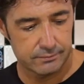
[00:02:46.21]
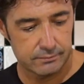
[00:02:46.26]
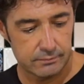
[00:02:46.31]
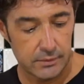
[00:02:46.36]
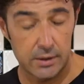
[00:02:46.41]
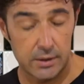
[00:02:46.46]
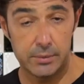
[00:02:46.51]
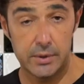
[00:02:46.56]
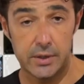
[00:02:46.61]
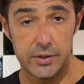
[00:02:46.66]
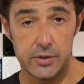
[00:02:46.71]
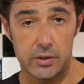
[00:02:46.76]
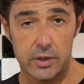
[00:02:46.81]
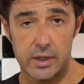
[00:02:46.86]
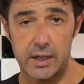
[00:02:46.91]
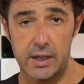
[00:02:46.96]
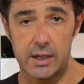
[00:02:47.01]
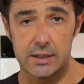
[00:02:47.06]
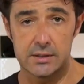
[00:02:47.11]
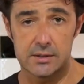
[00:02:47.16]
Maybe in your
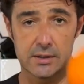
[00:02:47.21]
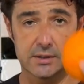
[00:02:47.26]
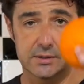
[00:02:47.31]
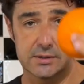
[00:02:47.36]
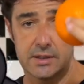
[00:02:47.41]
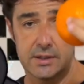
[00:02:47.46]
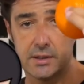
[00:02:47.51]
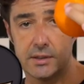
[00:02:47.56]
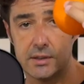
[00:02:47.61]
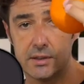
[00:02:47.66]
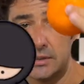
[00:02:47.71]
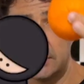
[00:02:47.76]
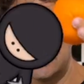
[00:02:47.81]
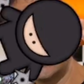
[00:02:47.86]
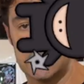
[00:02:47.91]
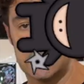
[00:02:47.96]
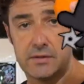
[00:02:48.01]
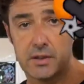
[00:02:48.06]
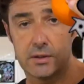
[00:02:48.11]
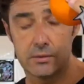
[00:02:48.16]
country is
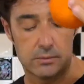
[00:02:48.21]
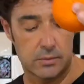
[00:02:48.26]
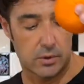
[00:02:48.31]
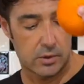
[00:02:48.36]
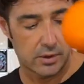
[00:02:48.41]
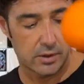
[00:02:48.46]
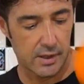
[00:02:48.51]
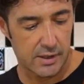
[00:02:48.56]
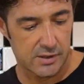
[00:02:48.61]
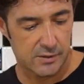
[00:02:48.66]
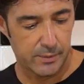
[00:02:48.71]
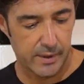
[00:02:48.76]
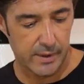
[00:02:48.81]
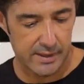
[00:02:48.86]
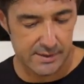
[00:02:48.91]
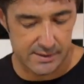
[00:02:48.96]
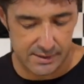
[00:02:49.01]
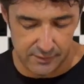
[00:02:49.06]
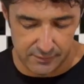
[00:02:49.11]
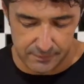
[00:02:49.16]
even more
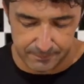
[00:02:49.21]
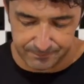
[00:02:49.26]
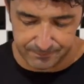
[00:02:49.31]
expensive.